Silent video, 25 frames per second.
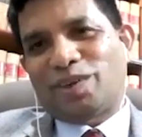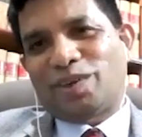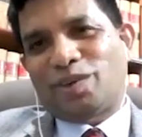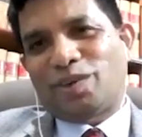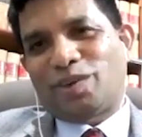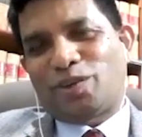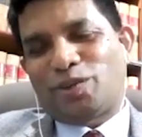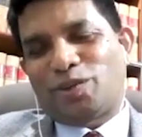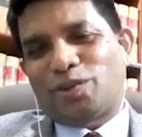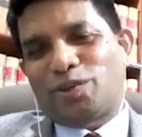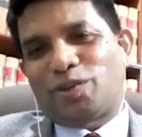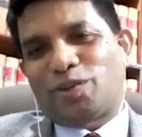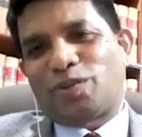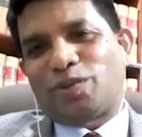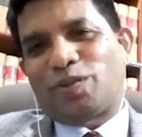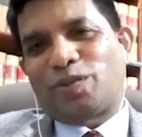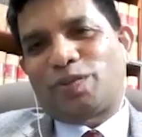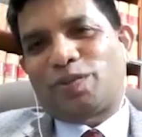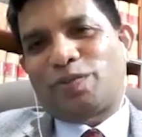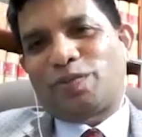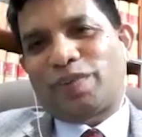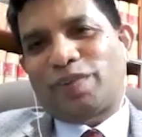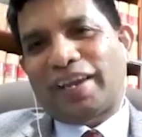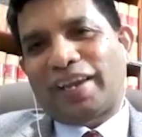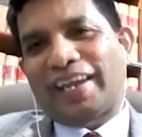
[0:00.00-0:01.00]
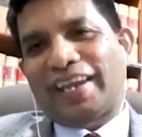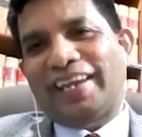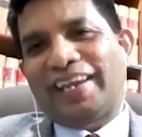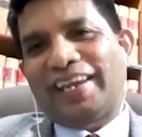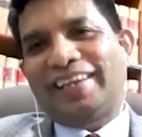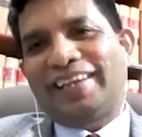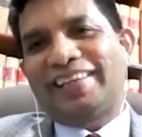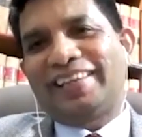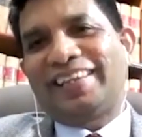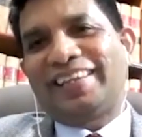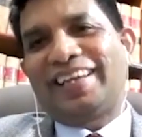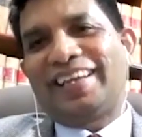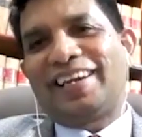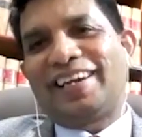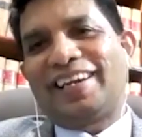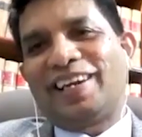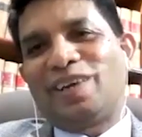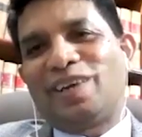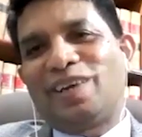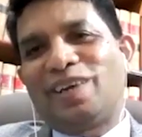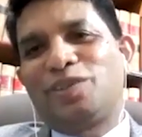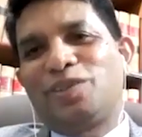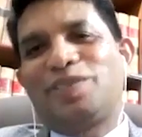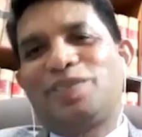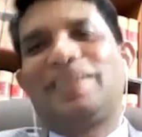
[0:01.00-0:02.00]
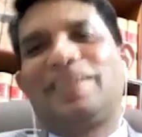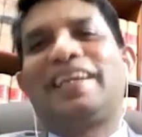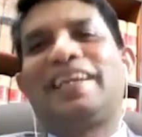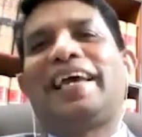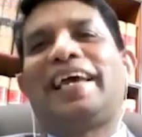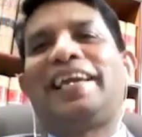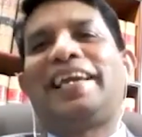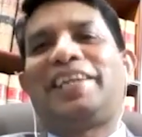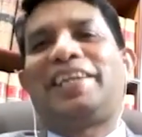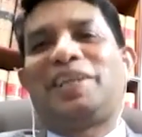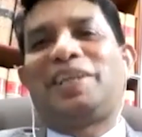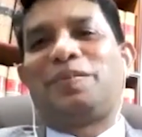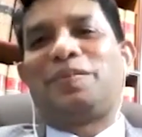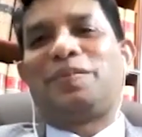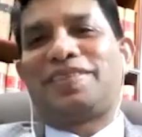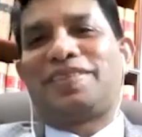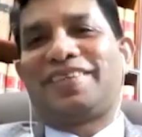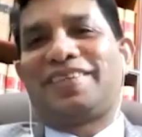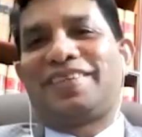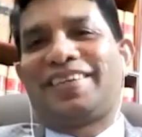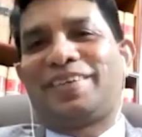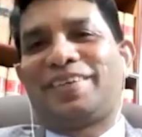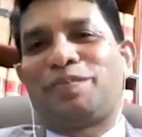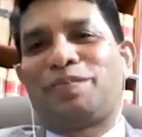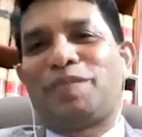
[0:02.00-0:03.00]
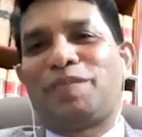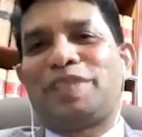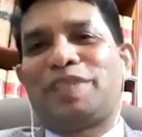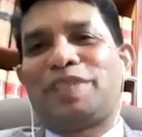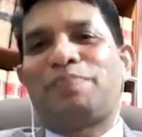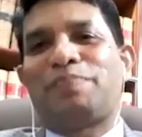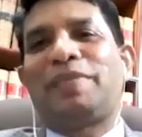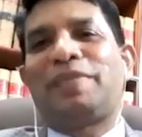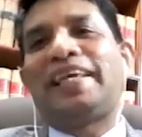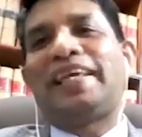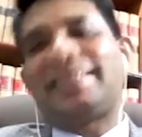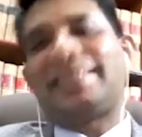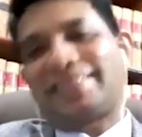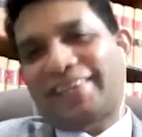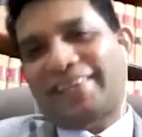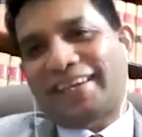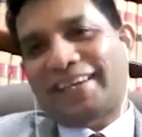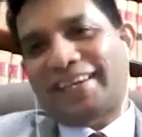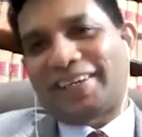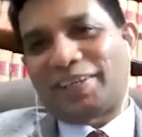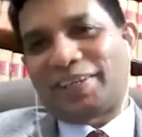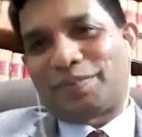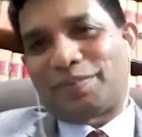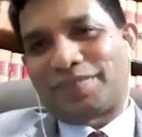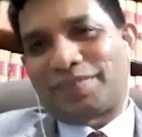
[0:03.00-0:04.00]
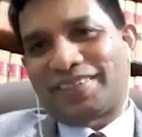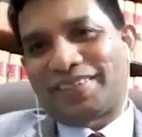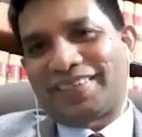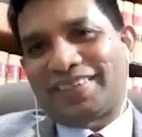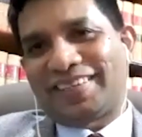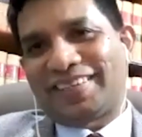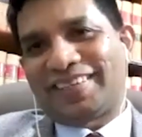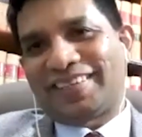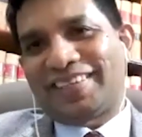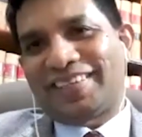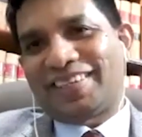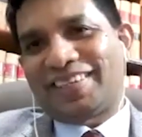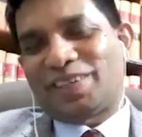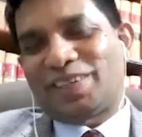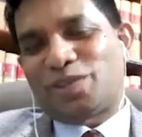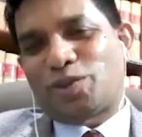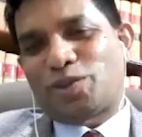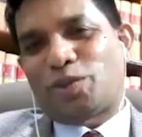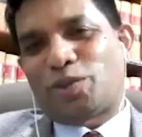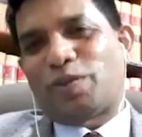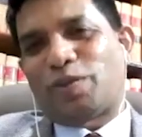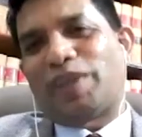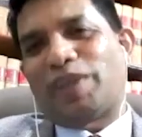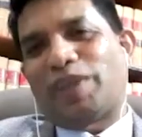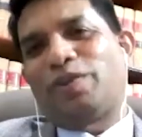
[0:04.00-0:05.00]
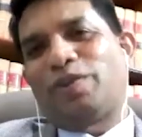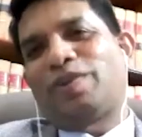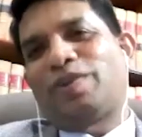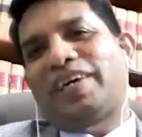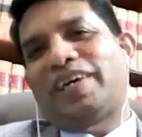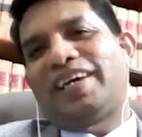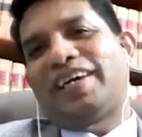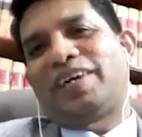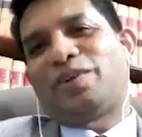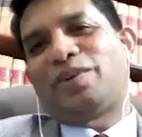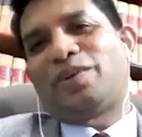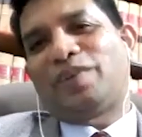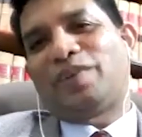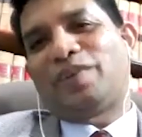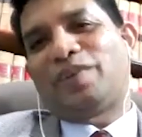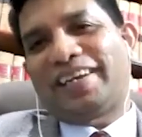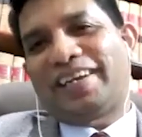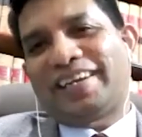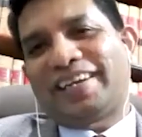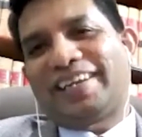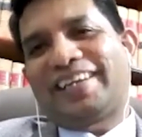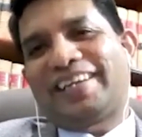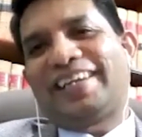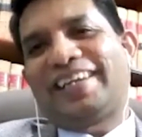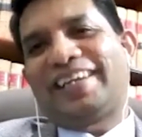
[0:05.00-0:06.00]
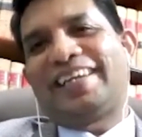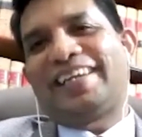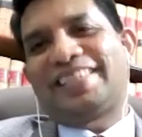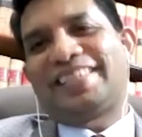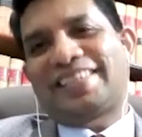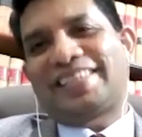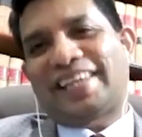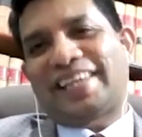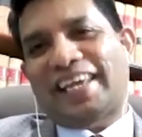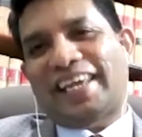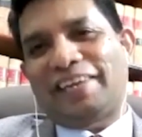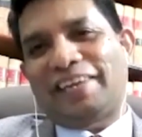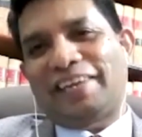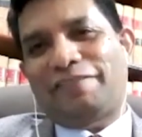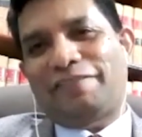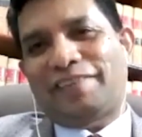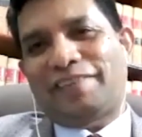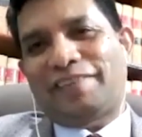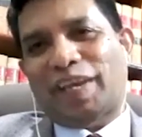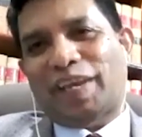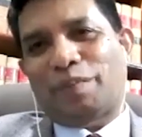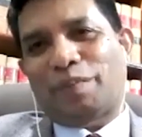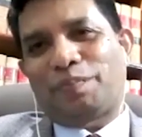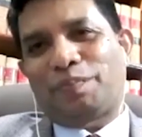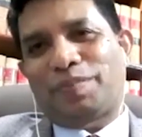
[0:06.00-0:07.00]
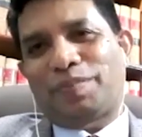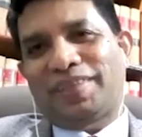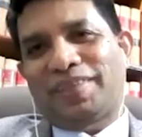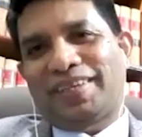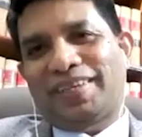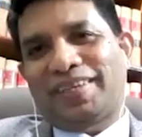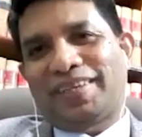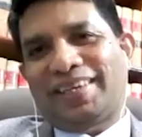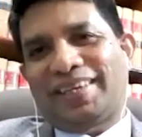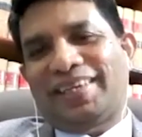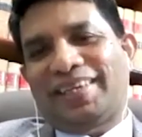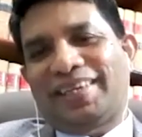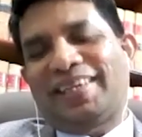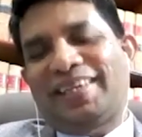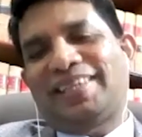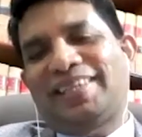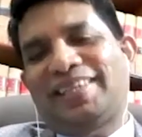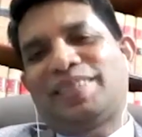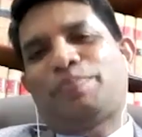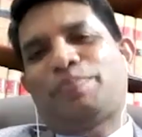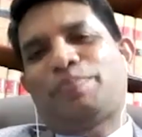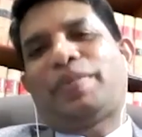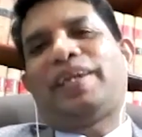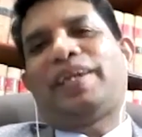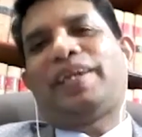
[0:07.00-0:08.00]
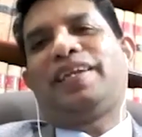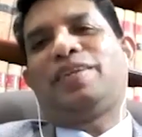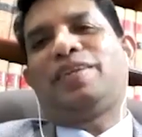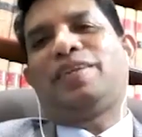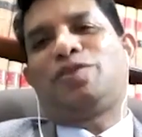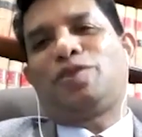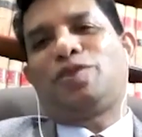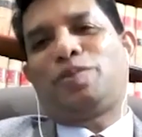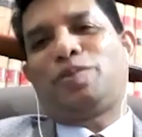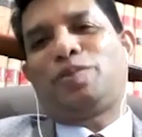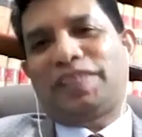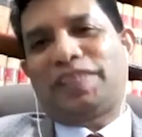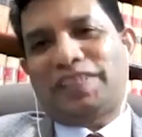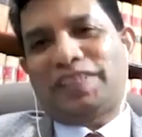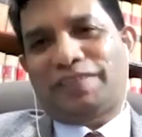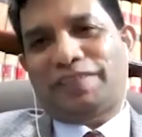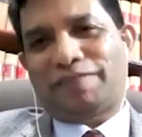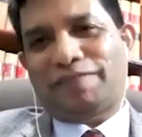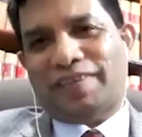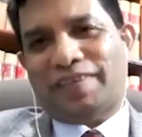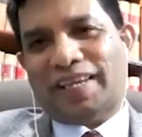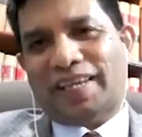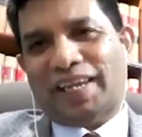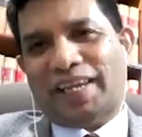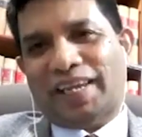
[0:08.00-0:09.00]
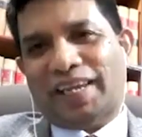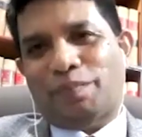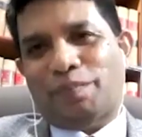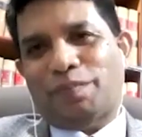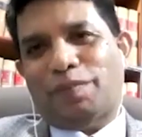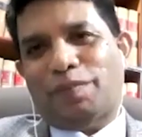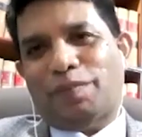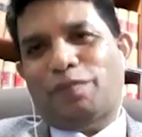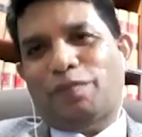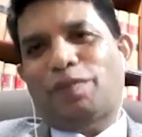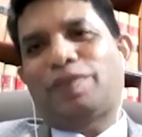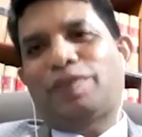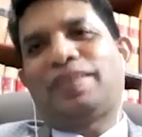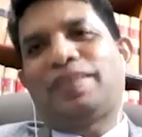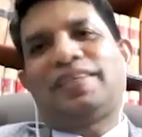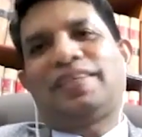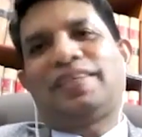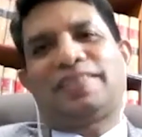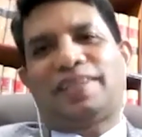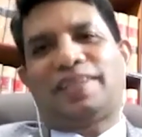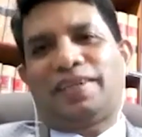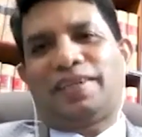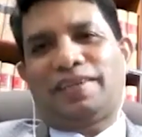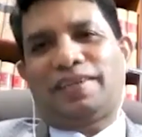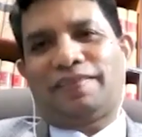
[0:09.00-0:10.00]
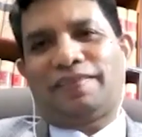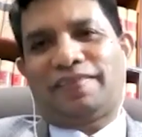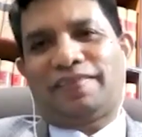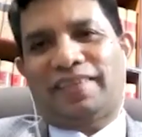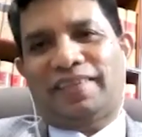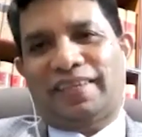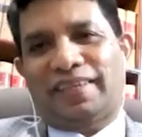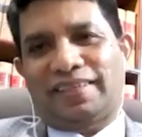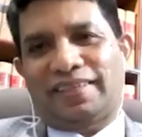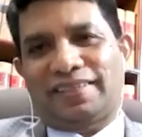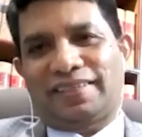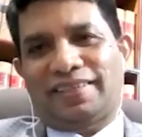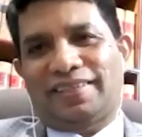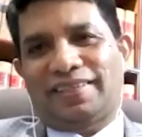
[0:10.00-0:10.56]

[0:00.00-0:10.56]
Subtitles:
to find the loosened items, misplaced items. So when you calculate it in his lifetime, he is spending so much of time for these kind of things.